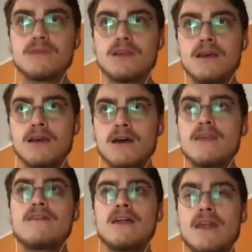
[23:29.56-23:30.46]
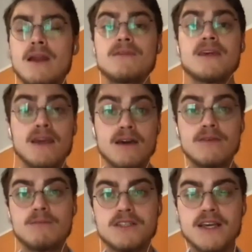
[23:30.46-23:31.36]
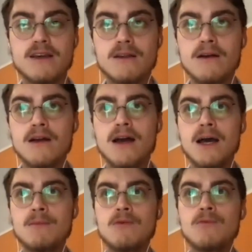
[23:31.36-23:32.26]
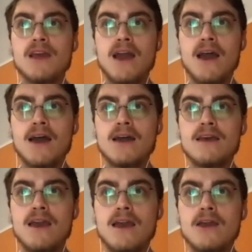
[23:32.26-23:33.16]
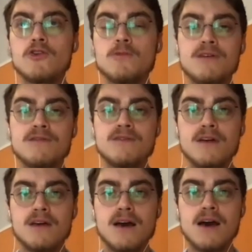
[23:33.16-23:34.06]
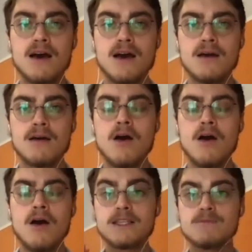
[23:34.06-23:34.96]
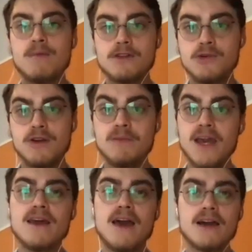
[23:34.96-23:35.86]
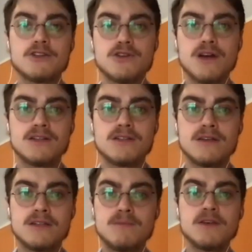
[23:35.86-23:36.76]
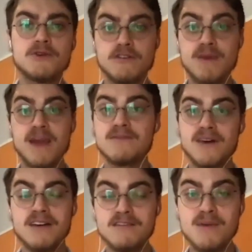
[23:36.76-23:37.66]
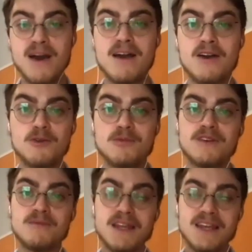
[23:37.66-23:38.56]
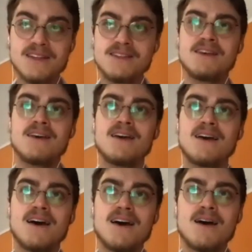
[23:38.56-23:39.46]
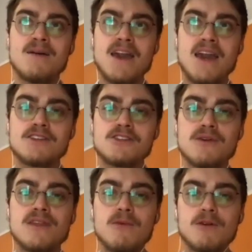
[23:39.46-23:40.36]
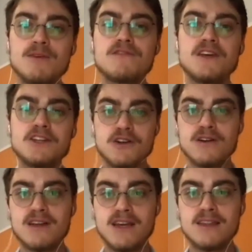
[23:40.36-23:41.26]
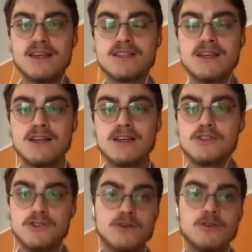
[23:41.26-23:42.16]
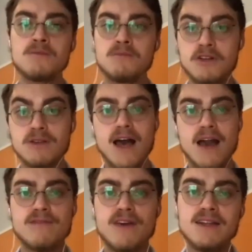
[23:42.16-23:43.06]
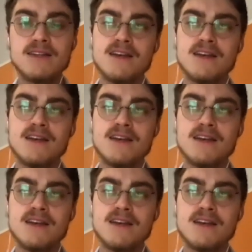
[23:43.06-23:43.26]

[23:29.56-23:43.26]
the event that I'm thinking of in particular, we had a group of audience members who had paid extra to be sort of made fun of by a group of comedians. And so they would be featured in this Zoom live event.